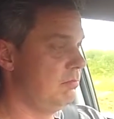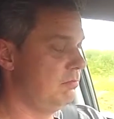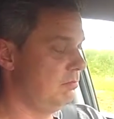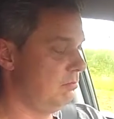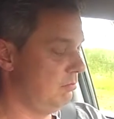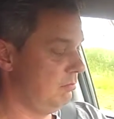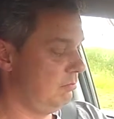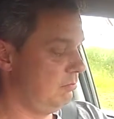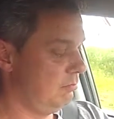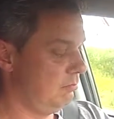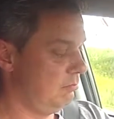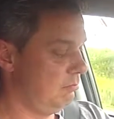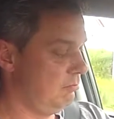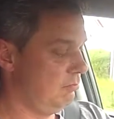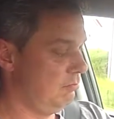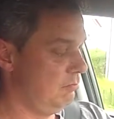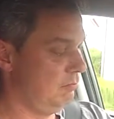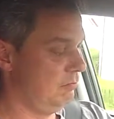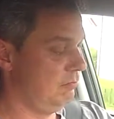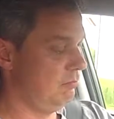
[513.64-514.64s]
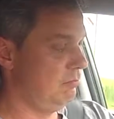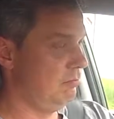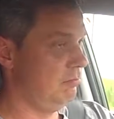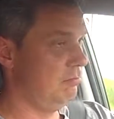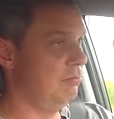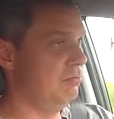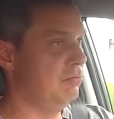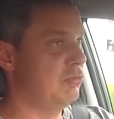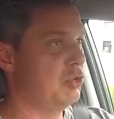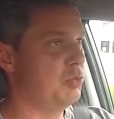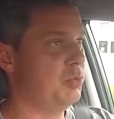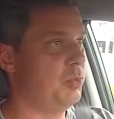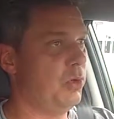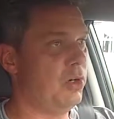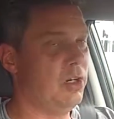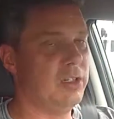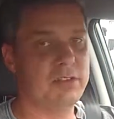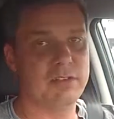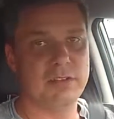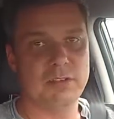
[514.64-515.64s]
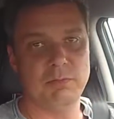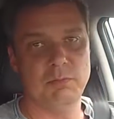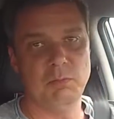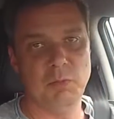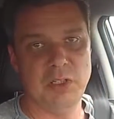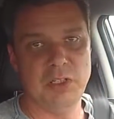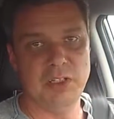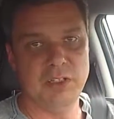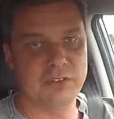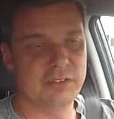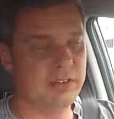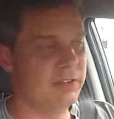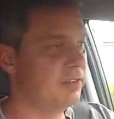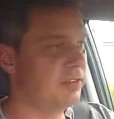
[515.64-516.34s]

Now let's say the Sport Plus type.